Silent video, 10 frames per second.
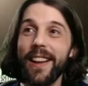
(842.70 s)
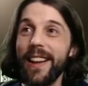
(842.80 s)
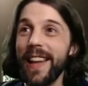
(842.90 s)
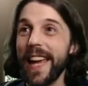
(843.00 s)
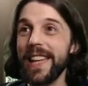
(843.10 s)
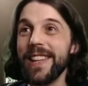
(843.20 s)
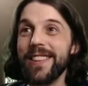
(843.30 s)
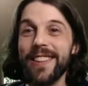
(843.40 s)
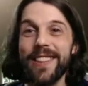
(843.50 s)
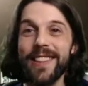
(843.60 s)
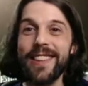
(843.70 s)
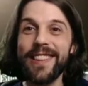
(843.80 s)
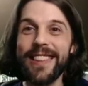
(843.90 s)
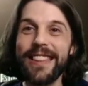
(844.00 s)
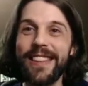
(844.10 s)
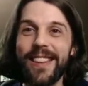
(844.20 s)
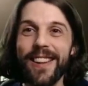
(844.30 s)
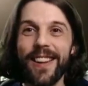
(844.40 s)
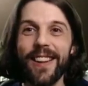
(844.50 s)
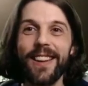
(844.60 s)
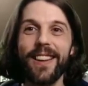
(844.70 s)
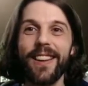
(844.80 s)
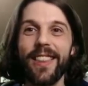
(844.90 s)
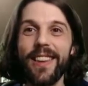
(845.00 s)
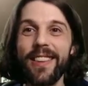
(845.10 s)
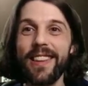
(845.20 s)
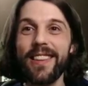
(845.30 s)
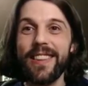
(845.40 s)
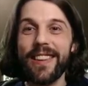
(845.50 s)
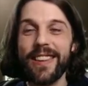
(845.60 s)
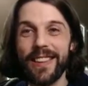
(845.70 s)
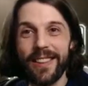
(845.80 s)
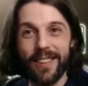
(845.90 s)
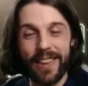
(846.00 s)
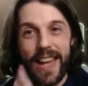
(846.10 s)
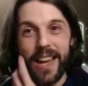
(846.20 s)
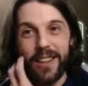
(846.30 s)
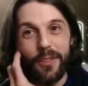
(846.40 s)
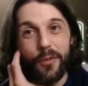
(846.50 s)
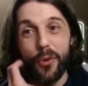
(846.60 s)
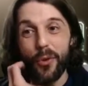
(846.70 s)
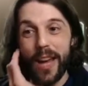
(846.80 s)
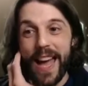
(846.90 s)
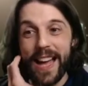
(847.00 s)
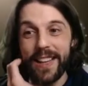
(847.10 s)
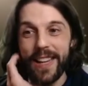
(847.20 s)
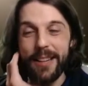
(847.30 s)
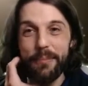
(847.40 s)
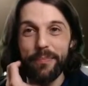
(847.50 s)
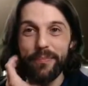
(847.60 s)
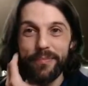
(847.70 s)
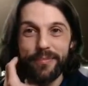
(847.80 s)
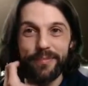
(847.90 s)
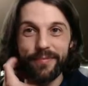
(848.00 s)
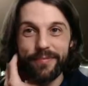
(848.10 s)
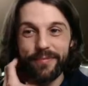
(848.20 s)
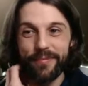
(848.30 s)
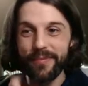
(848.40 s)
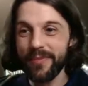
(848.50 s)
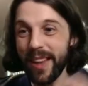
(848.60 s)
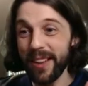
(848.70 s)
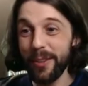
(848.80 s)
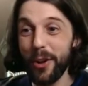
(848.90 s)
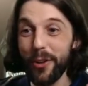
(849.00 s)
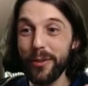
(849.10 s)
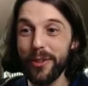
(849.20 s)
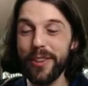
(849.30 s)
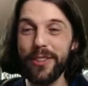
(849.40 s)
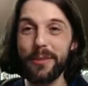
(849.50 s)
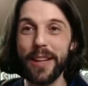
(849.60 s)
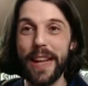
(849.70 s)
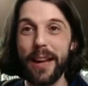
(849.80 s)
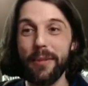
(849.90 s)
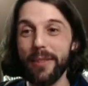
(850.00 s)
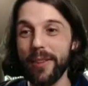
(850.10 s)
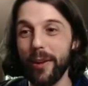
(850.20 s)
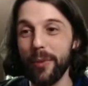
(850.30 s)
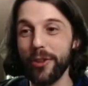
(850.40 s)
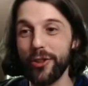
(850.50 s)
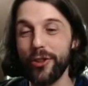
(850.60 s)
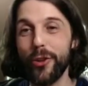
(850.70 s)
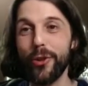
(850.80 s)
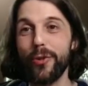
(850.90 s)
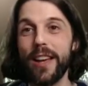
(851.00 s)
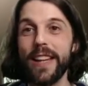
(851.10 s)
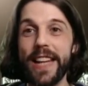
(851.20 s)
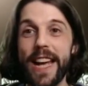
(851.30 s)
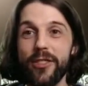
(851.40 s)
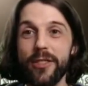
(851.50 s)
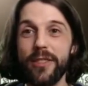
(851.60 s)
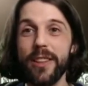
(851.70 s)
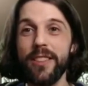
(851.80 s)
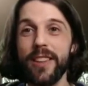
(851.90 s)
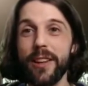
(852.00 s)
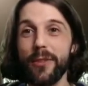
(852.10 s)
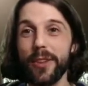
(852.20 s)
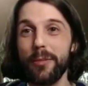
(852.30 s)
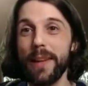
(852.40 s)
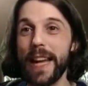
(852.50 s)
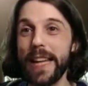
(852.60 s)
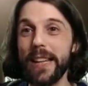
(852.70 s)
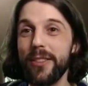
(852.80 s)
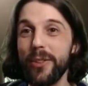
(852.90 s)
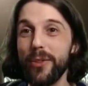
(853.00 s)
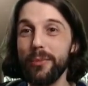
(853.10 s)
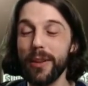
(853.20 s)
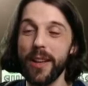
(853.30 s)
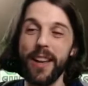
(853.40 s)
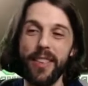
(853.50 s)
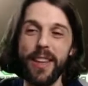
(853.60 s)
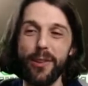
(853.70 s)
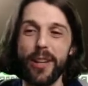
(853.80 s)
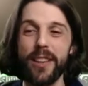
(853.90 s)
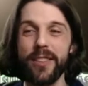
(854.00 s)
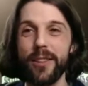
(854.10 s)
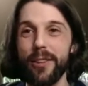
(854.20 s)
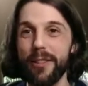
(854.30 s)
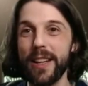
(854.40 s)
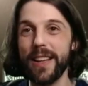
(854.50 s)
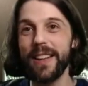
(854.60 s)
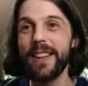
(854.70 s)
Laniuses. This is the icon for hacking. It's an awesome system, and I will show you that in action instead of explaining it to you, but I think you guessed it already.